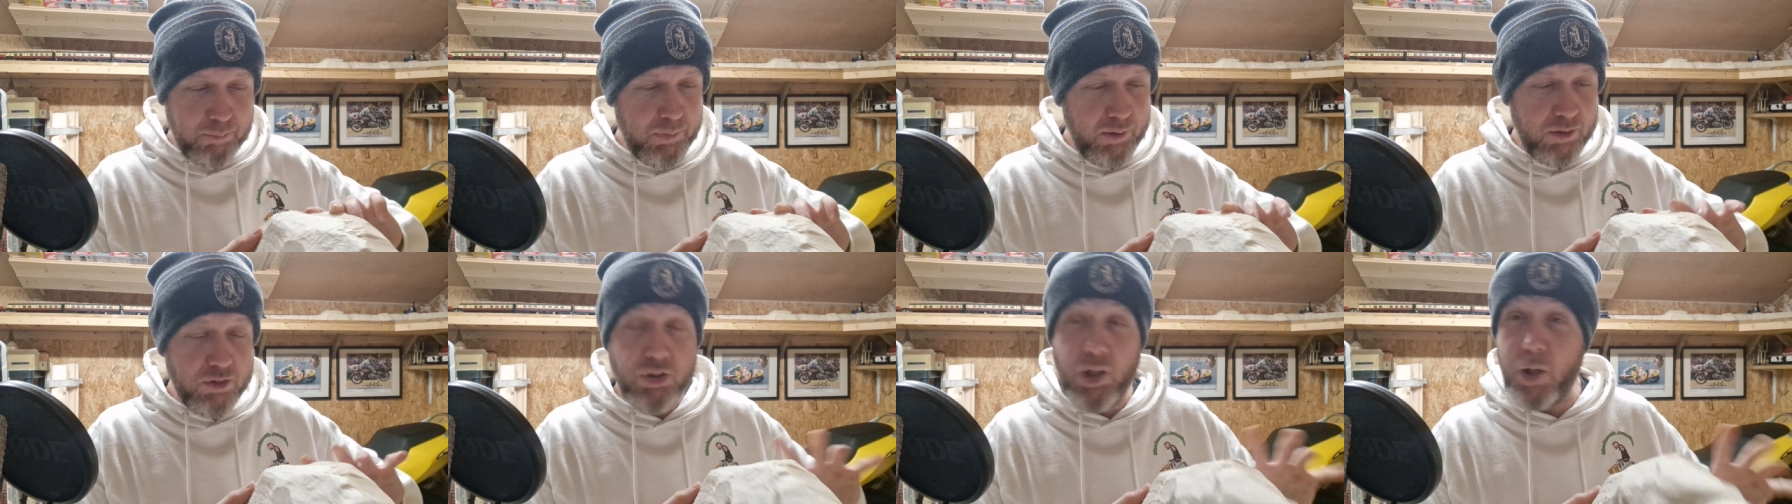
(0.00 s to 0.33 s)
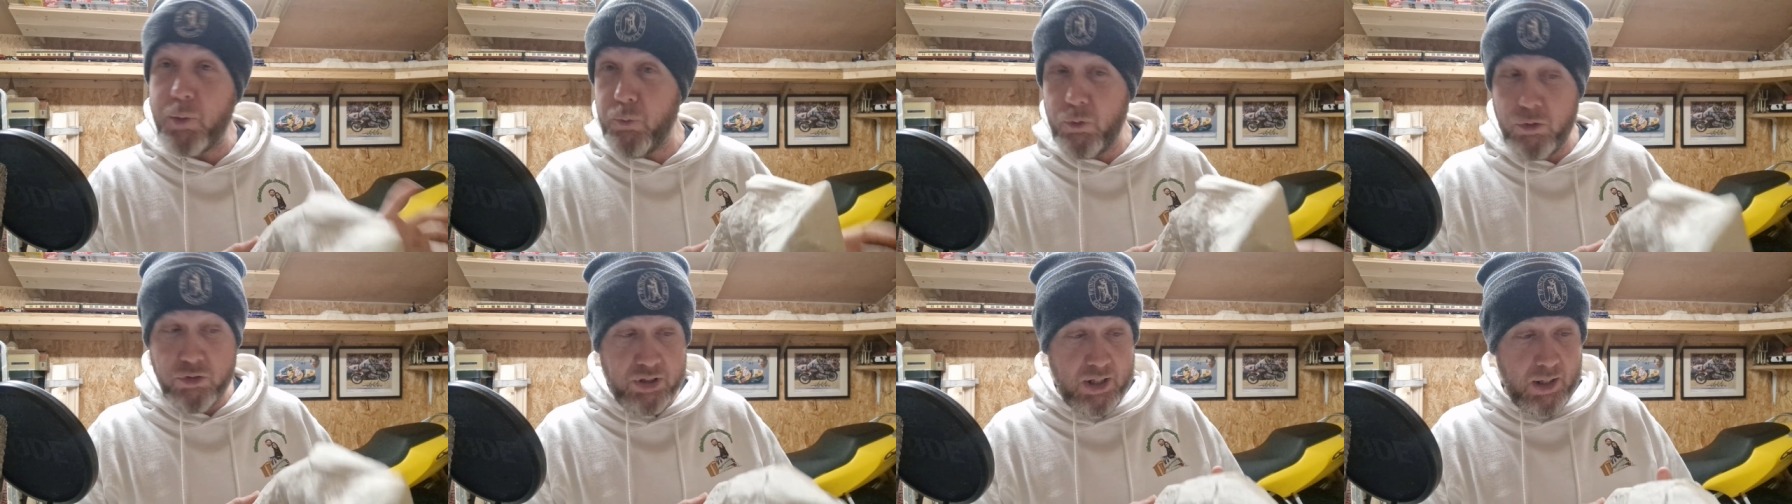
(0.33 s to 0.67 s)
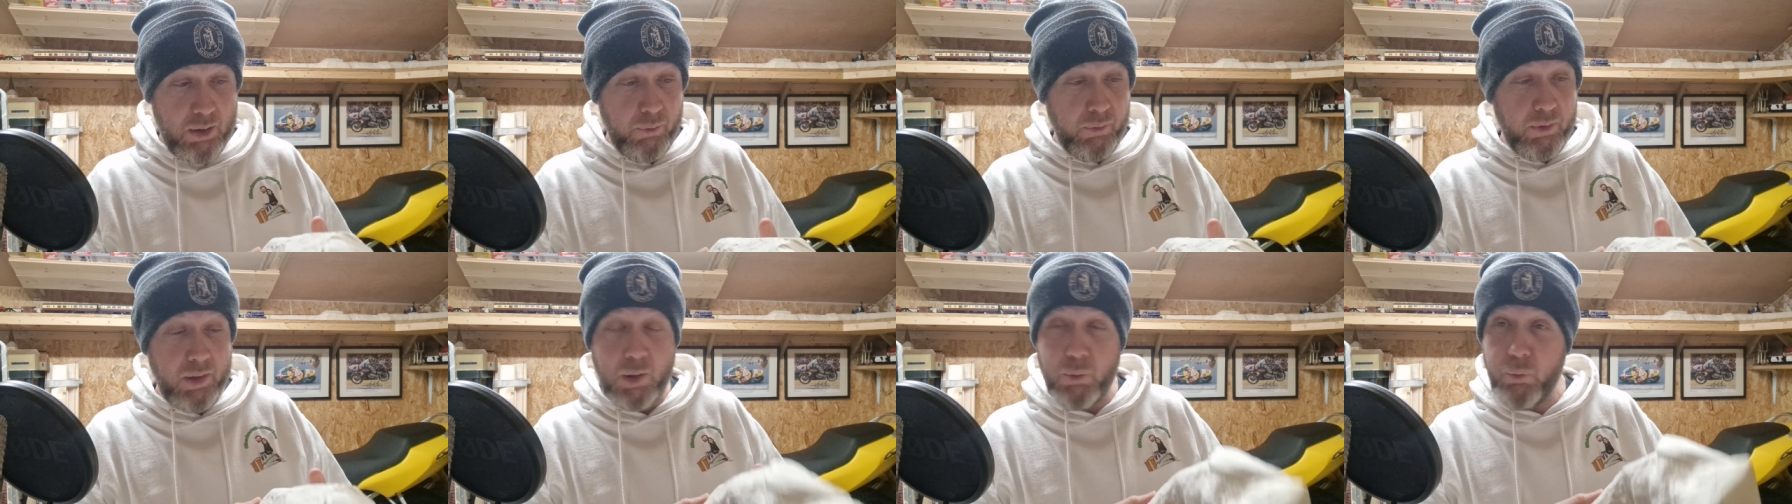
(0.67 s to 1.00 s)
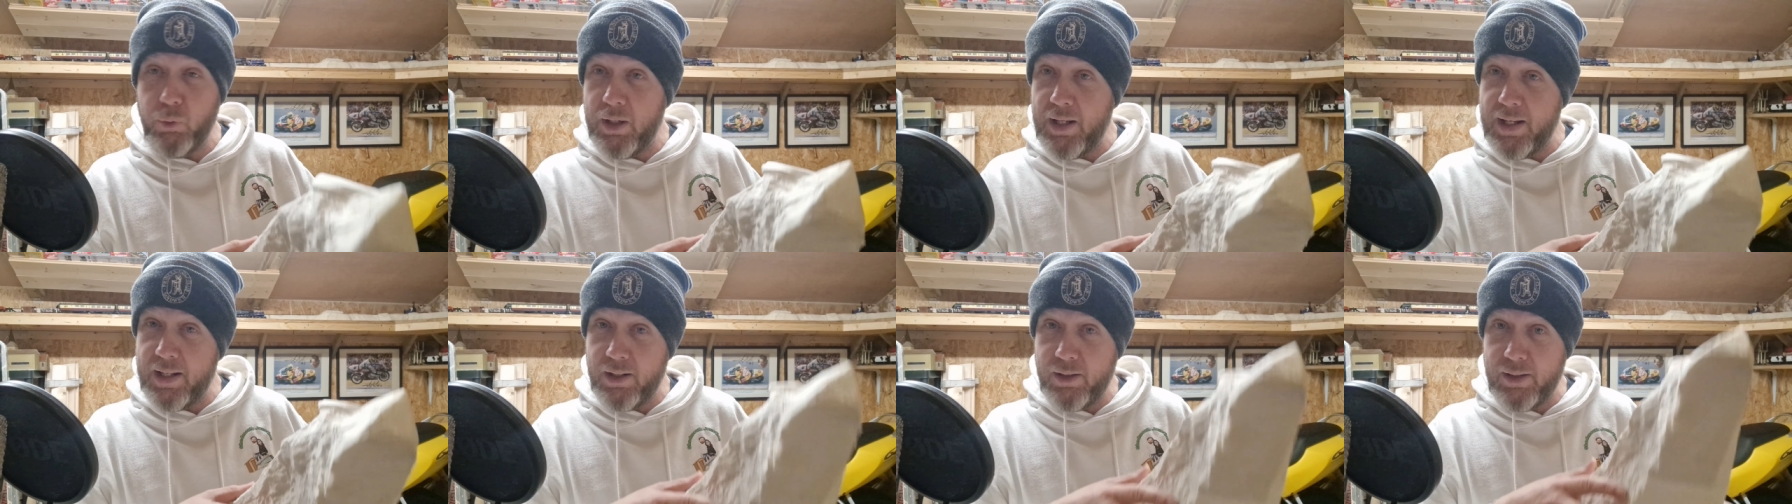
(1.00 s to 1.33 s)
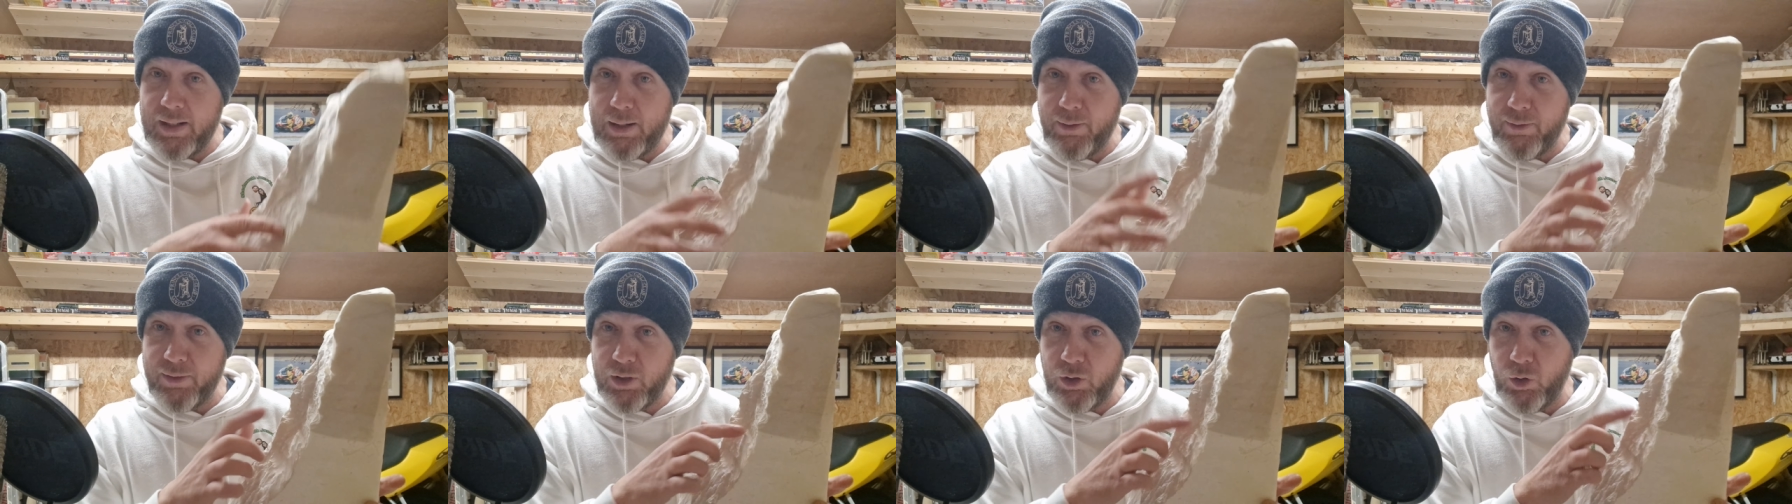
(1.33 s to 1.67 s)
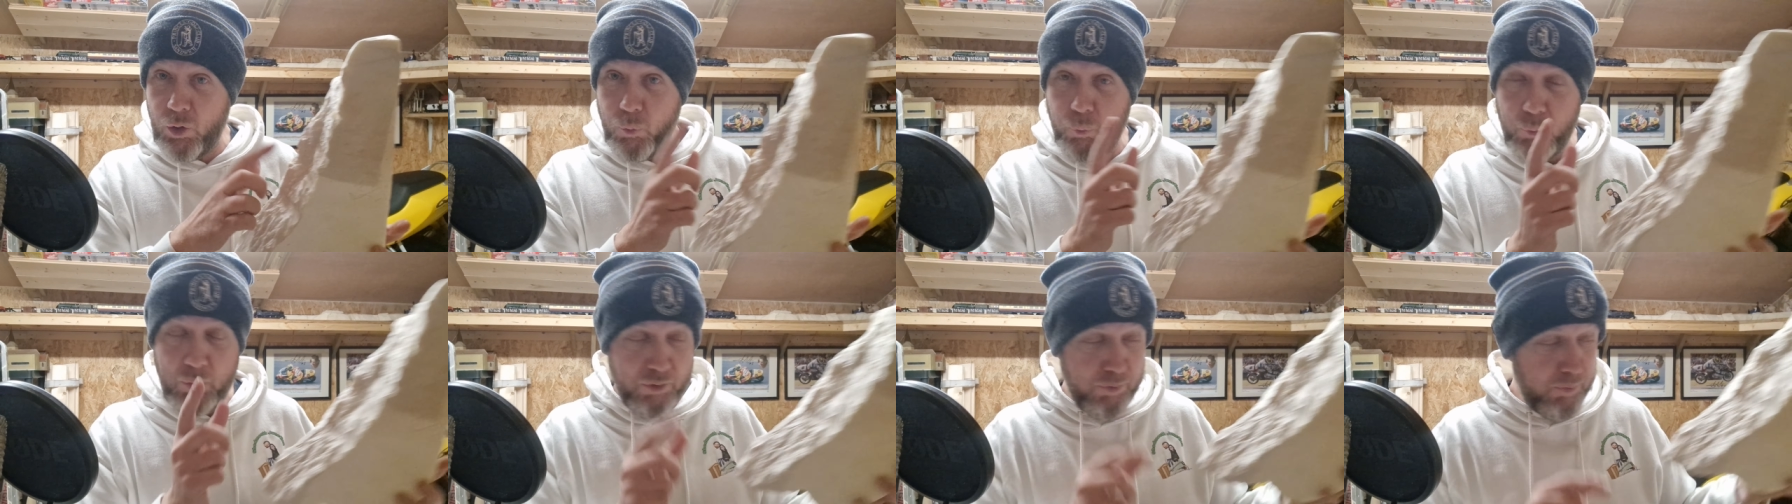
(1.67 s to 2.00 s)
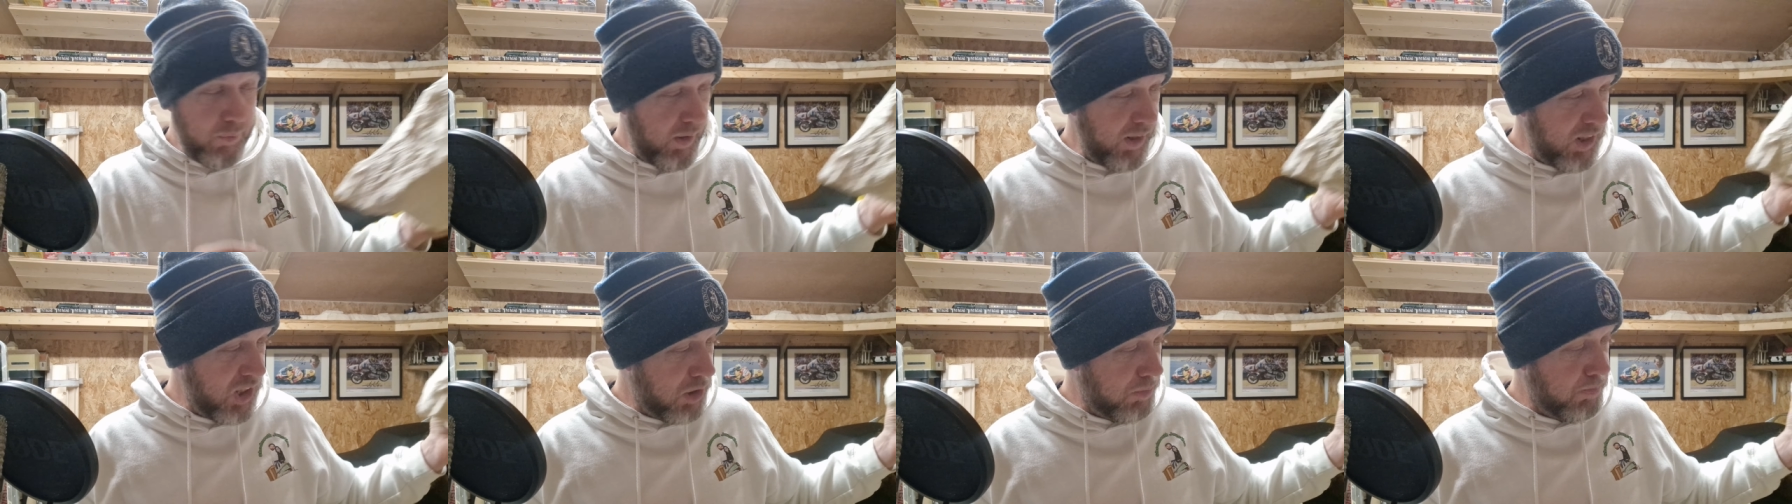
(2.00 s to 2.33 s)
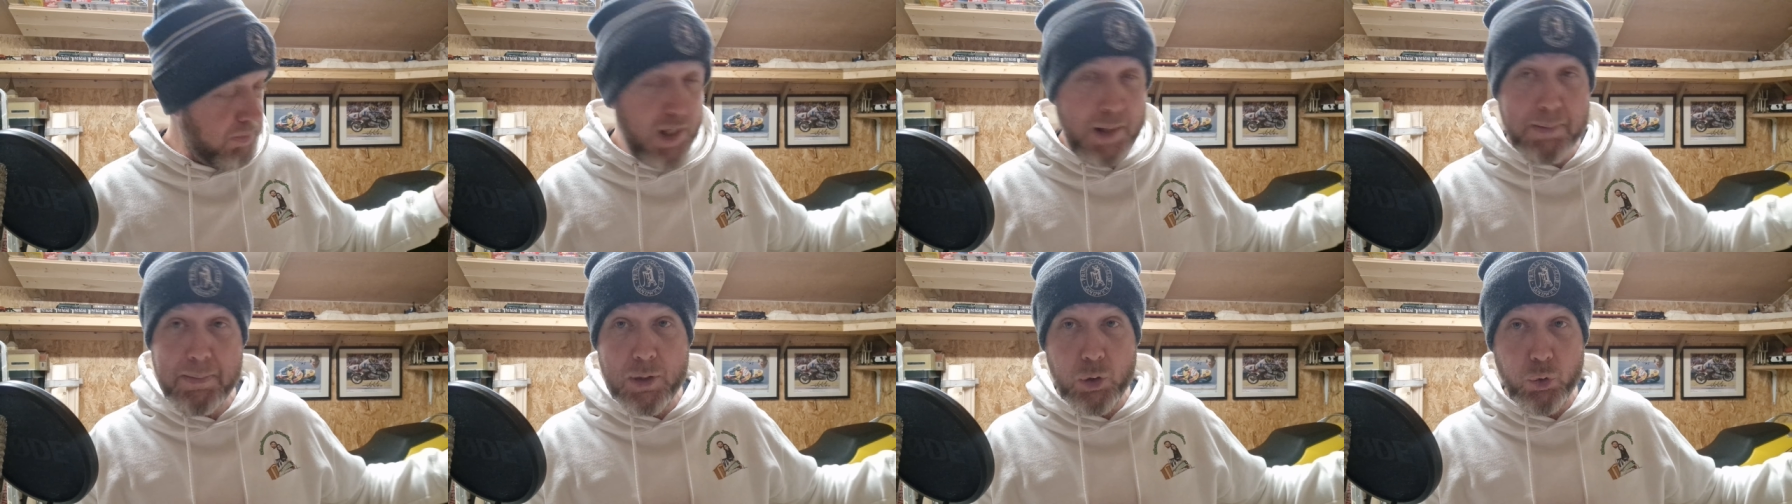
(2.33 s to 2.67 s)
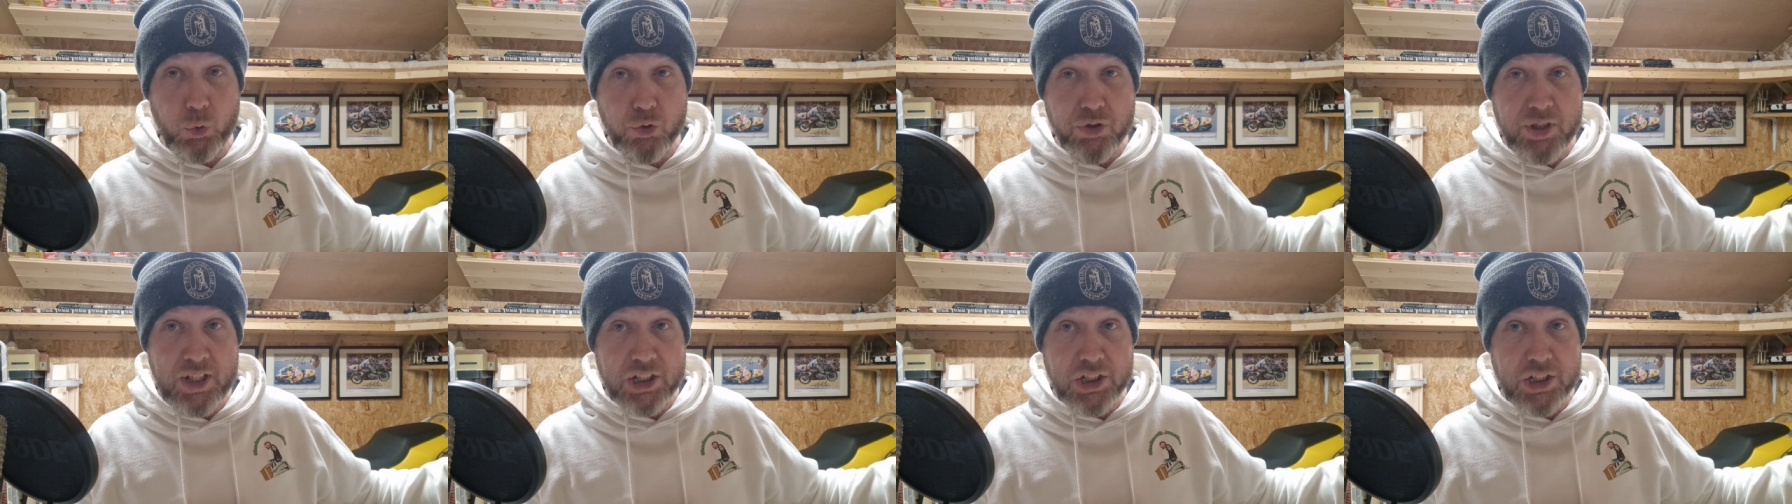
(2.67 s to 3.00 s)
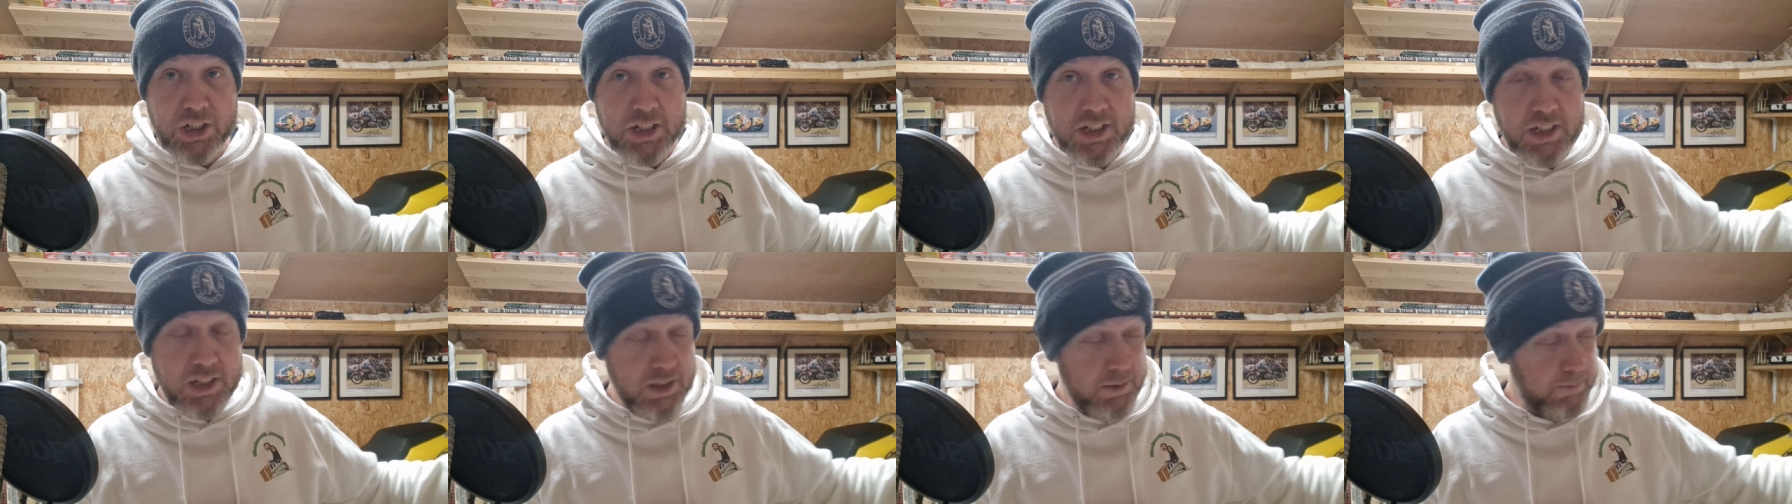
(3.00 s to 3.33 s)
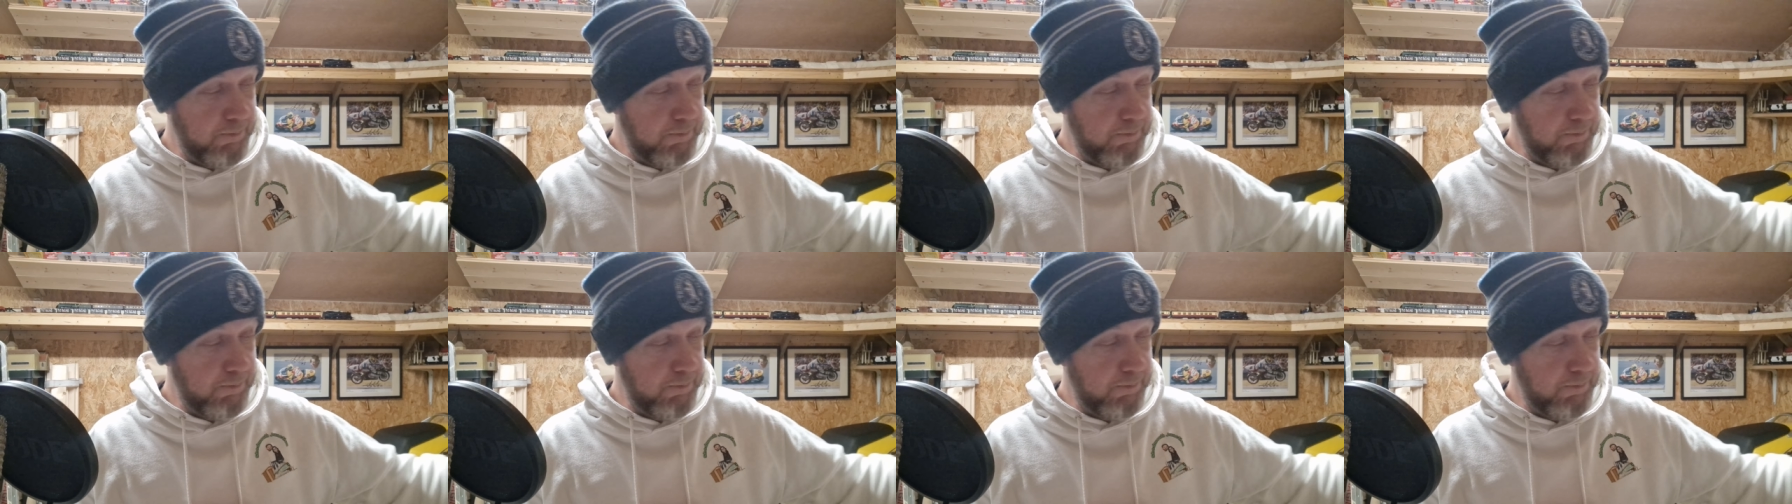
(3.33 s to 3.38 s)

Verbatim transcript: But time will tell. I will let you know how I get on with my experimental sessions.